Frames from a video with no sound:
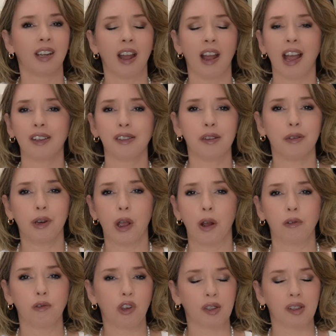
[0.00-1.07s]
Now, as you
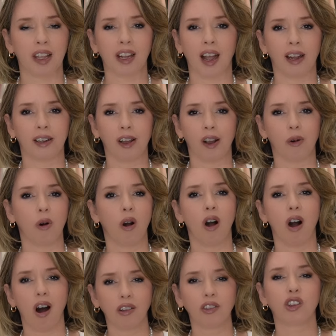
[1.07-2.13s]
know, just like I know,
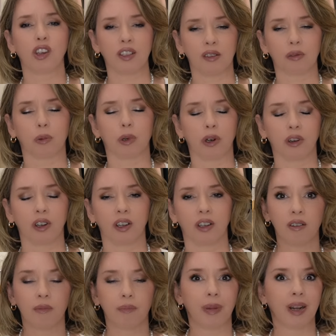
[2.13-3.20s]
all jeans work
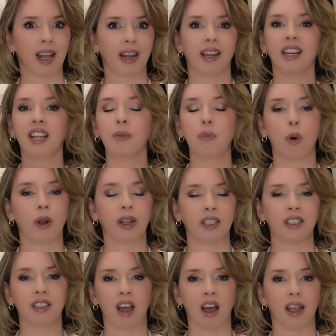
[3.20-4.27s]
but at any point
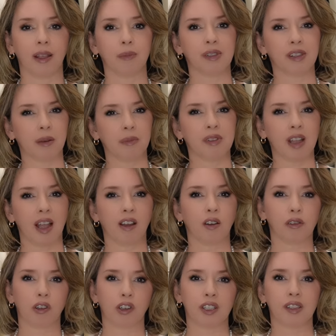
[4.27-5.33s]
in time, some
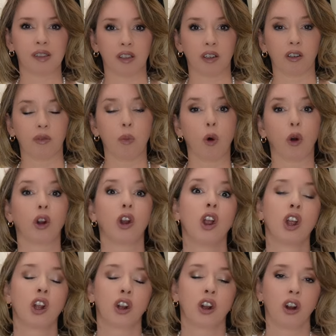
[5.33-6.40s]
styles are considered more
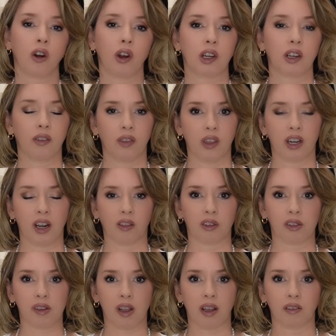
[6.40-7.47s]
current than other
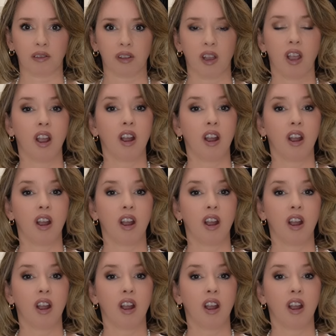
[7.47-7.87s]
styles.